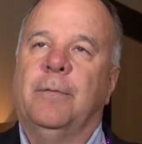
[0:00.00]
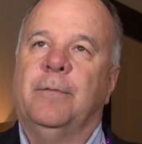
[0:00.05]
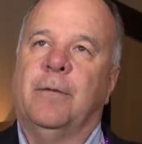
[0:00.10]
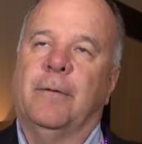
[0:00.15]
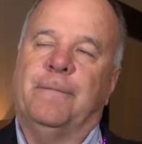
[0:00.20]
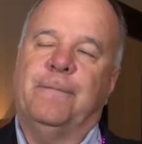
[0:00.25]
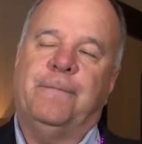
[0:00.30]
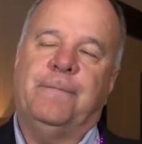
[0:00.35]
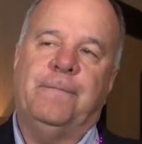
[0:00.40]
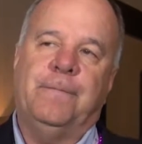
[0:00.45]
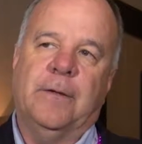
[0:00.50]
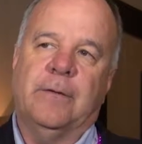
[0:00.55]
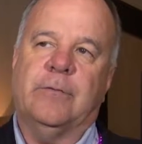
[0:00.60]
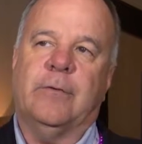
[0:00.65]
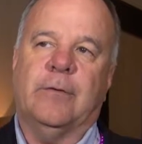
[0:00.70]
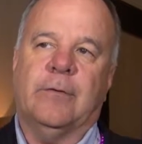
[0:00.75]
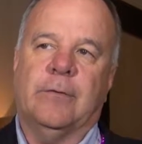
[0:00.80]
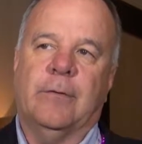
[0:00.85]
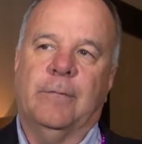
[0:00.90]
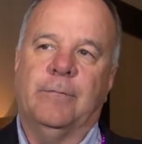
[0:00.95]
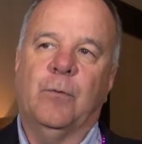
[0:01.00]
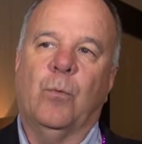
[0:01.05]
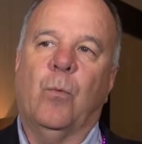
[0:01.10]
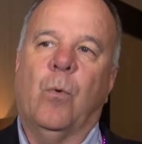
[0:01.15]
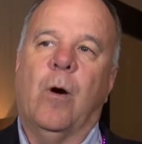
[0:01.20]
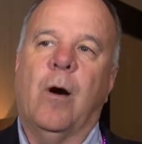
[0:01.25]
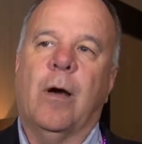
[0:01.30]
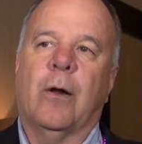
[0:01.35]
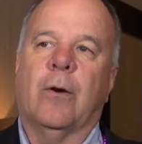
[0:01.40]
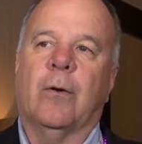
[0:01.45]
the physics of the
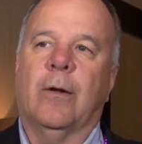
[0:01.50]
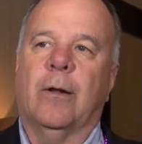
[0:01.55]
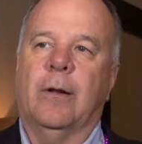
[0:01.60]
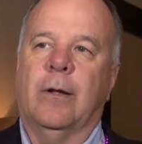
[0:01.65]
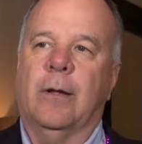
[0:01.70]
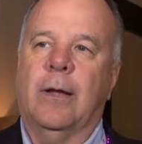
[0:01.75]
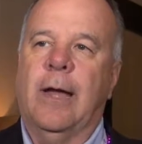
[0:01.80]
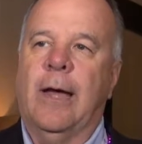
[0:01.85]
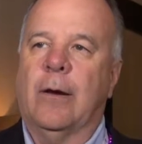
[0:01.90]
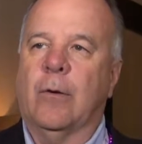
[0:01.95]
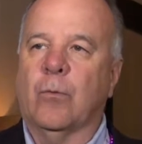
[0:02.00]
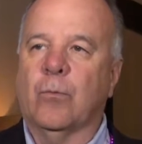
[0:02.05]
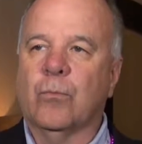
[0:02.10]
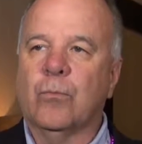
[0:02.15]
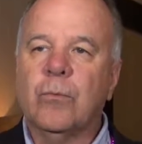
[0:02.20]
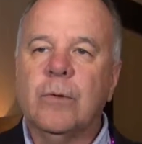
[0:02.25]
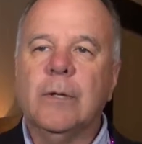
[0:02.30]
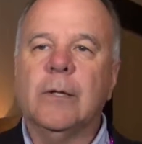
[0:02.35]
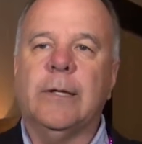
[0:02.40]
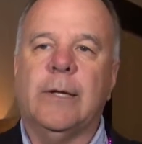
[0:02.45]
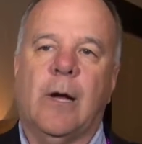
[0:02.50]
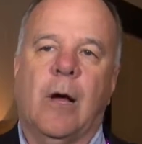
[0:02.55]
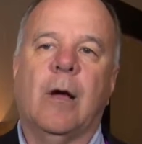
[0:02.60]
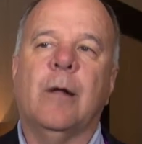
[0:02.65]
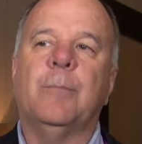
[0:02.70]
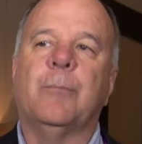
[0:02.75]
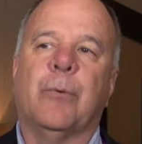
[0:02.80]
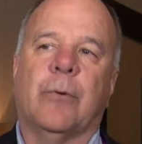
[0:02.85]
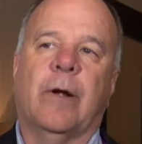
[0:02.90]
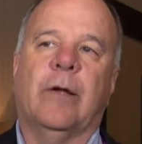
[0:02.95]
water at a really
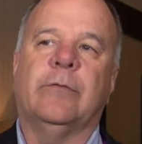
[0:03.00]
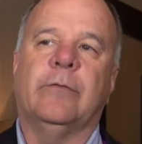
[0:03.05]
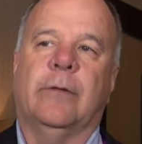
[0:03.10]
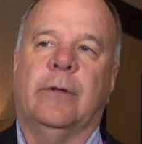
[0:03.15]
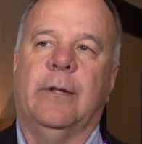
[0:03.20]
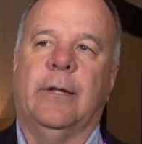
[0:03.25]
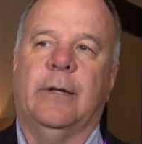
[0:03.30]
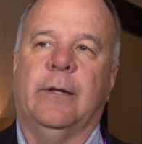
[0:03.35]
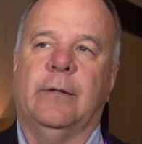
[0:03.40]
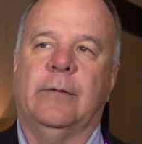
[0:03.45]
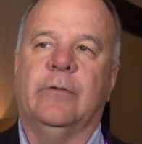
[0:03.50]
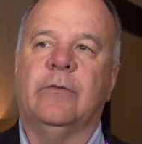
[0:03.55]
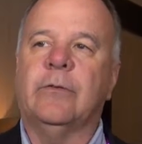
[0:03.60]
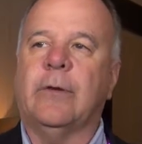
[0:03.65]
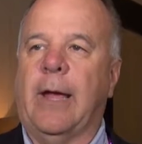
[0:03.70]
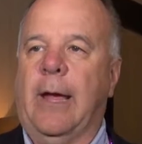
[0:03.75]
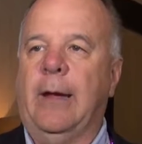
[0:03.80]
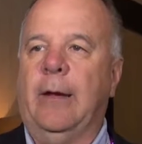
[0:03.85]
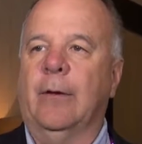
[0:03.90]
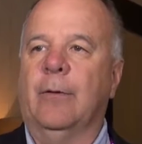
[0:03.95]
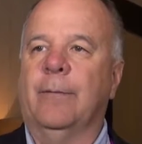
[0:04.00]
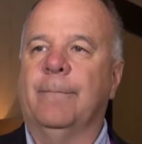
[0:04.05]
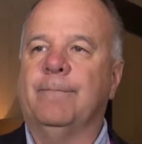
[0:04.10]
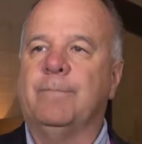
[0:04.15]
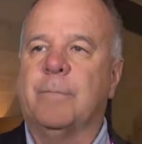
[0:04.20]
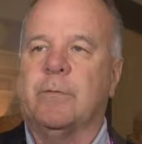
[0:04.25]
unprecedented scale,